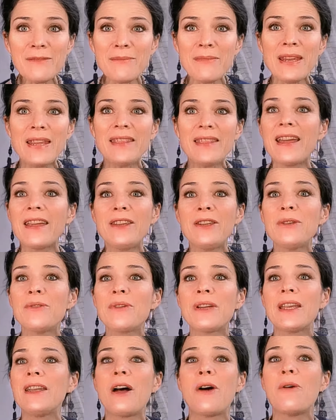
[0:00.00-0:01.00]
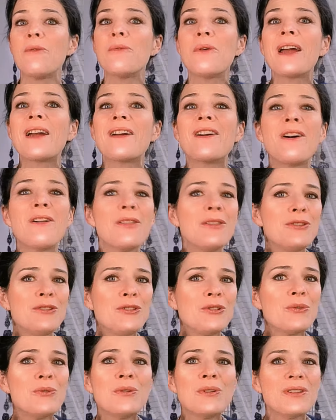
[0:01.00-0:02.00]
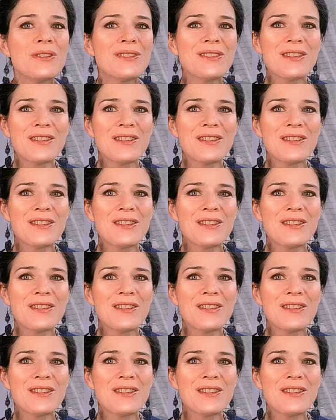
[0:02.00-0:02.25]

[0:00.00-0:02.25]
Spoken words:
mean that you cannot wear all the jewels, the